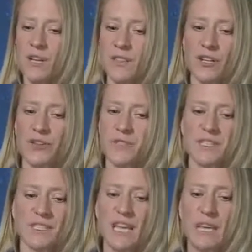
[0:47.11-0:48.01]
The
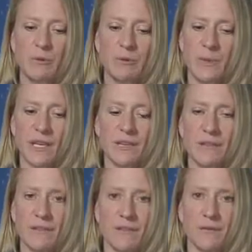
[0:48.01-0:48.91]
closest thing would be
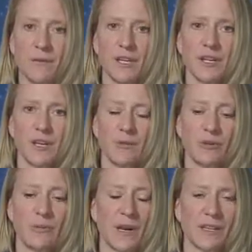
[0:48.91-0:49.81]
throwing a
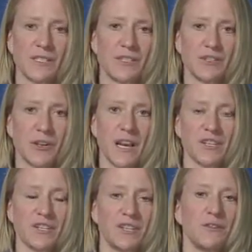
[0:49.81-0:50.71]
cardboard box to the
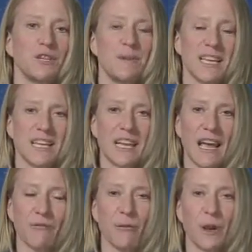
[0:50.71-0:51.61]
trash and it only making it
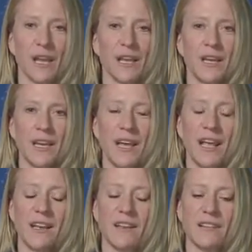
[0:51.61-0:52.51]
halfway.
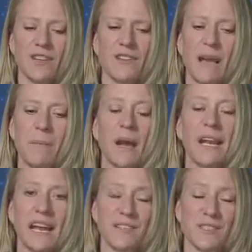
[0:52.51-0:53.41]
And, you know, that might
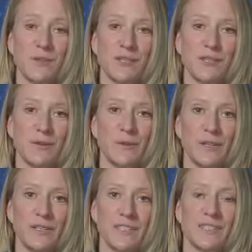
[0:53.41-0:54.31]
have something to do with
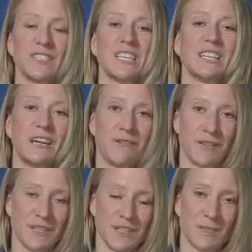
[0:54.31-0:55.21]
the little
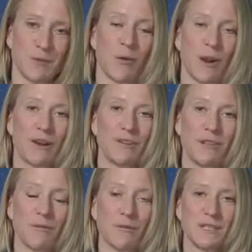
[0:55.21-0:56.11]
effort that's required to
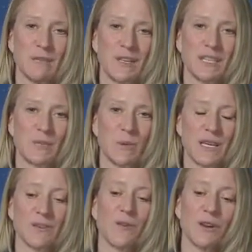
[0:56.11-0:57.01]
throw something in
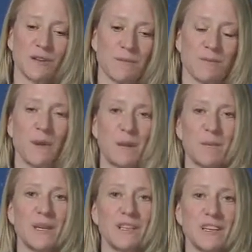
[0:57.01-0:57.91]
space, or it might
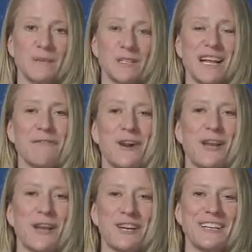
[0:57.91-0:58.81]
be that I'm just not very
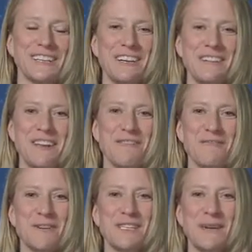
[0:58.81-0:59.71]
good at
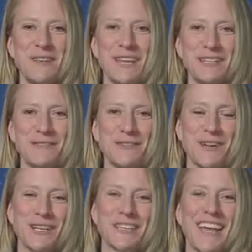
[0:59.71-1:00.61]
throwing something into a
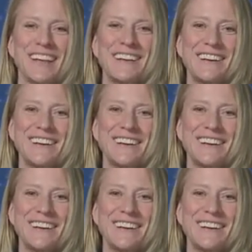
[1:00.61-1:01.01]
trash can.